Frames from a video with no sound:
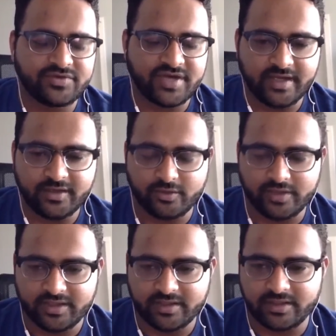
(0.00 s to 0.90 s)
trying to
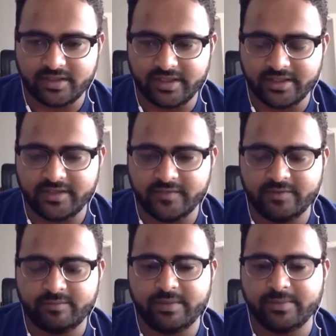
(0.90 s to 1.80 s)
get connected
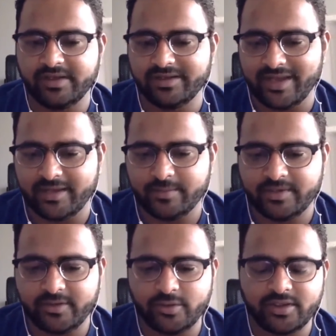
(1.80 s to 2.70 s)
with people in that
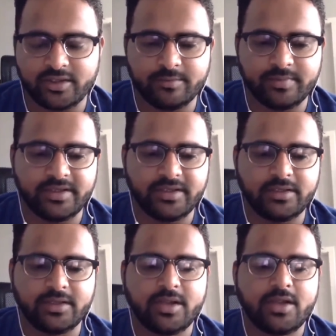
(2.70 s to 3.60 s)
particular
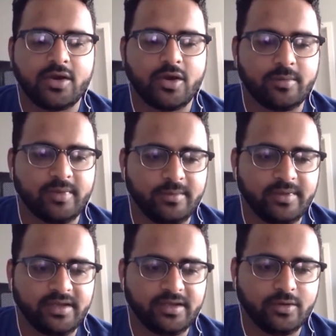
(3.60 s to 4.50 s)
company, or
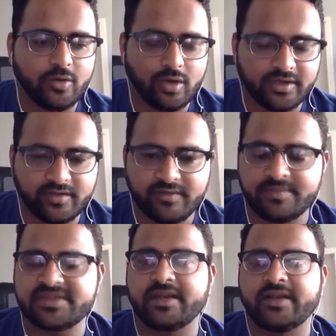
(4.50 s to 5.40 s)
maybe go on their
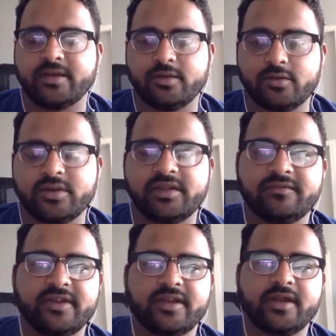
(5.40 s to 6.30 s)
website and look if
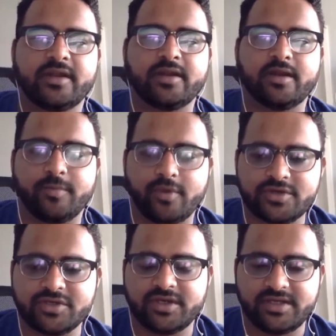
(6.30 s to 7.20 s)
there are
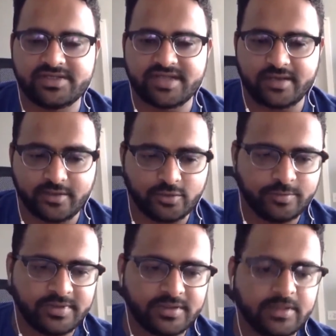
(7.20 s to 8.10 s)
opportunities that are
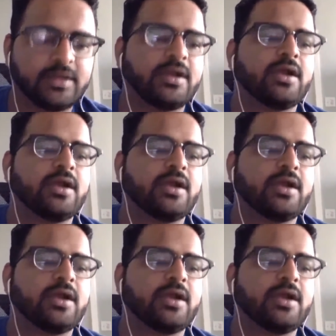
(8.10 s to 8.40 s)
open.